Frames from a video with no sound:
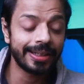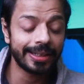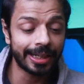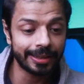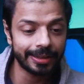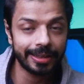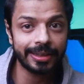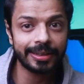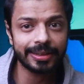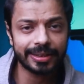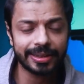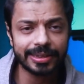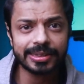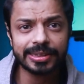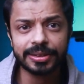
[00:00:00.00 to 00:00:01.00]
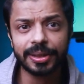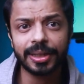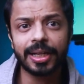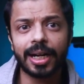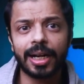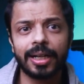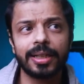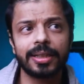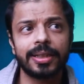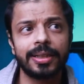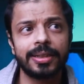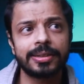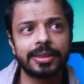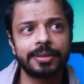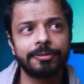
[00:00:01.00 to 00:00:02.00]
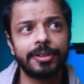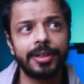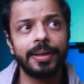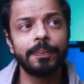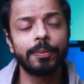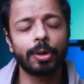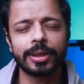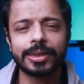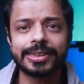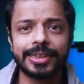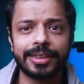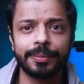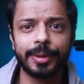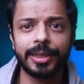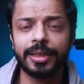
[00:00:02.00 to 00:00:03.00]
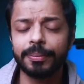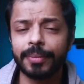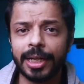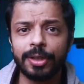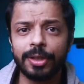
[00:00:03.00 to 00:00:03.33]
And in this regard, there is a very important ceremony,